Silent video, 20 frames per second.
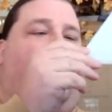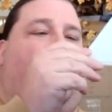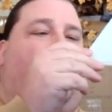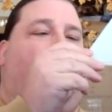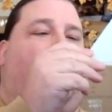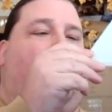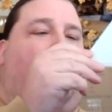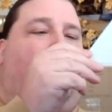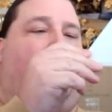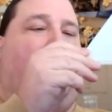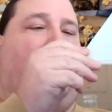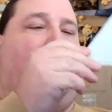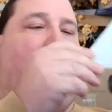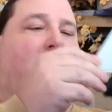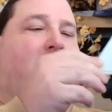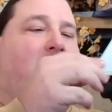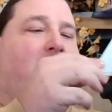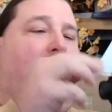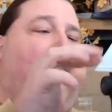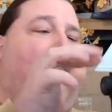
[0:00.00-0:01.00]
new fin
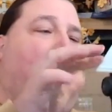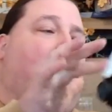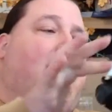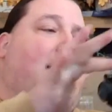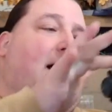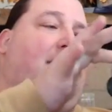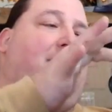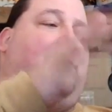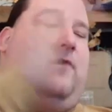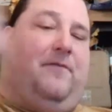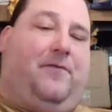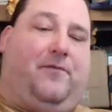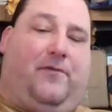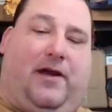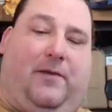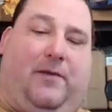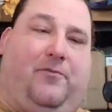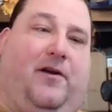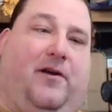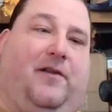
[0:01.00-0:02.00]
in after I've
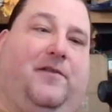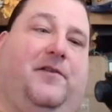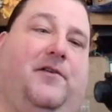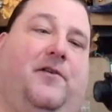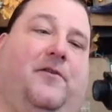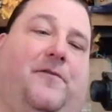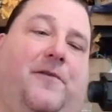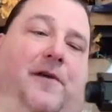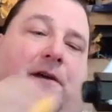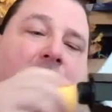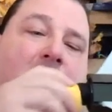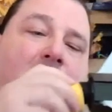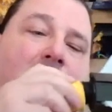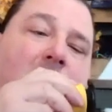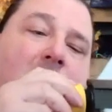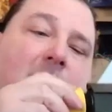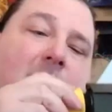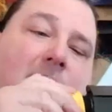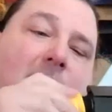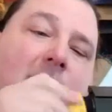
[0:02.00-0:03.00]
3D printed the new fin,
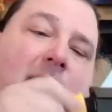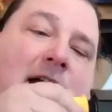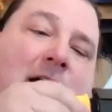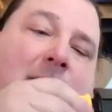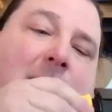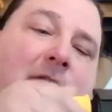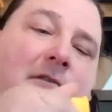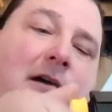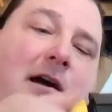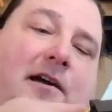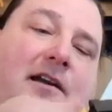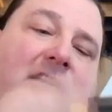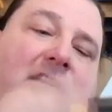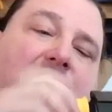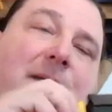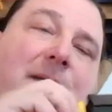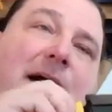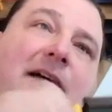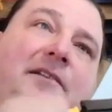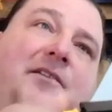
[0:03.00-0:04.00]
and now my rocket
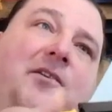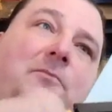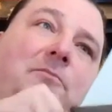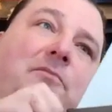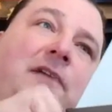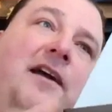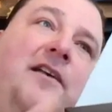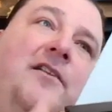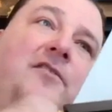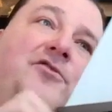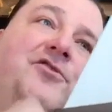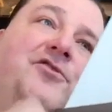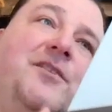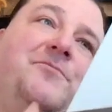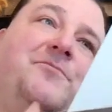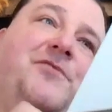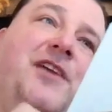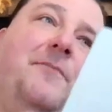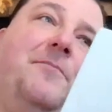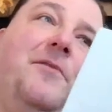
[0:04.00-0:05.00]
is back to brand new
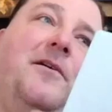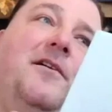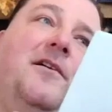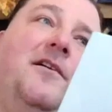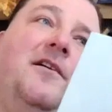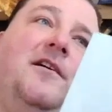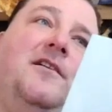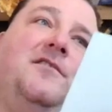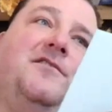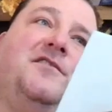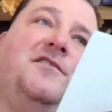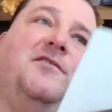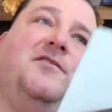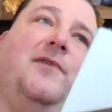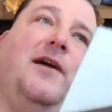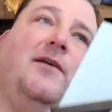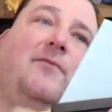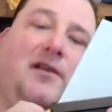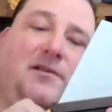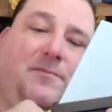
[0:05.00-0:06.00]
ship shape, just the
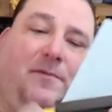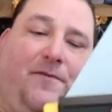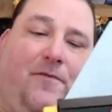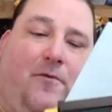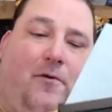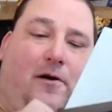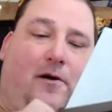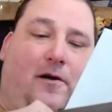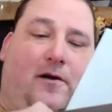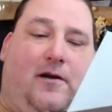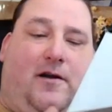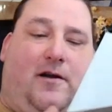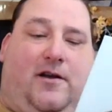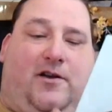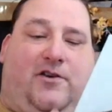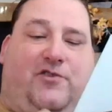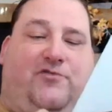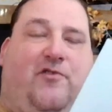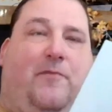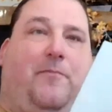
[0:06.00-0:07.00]
way it was before.
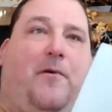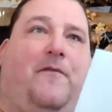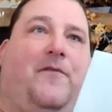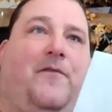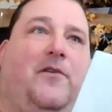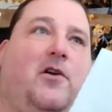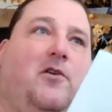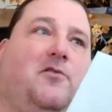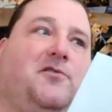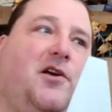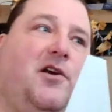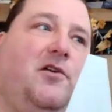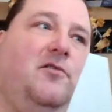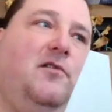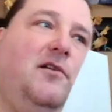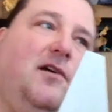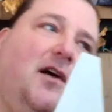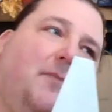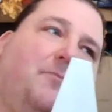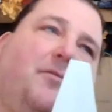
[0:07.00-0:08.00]
Strip off a nose
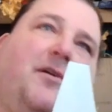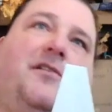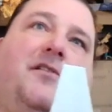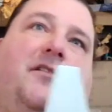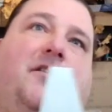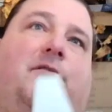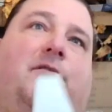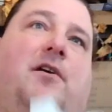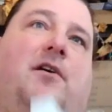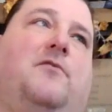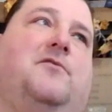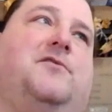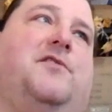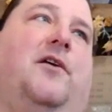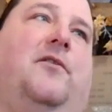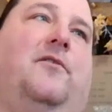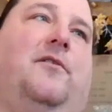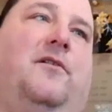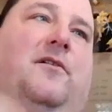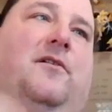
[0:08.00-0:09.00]
cone, I print the new nose
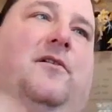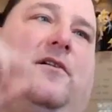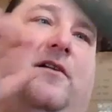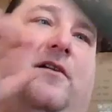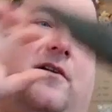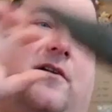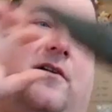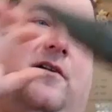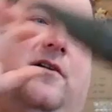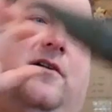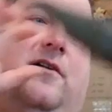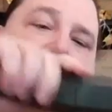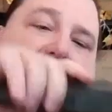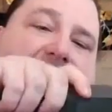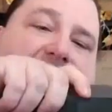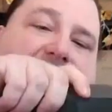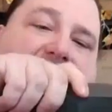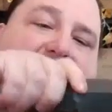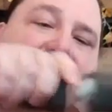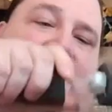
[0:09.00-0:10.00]
cone
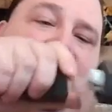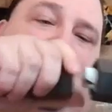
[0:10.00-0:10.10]
it's just that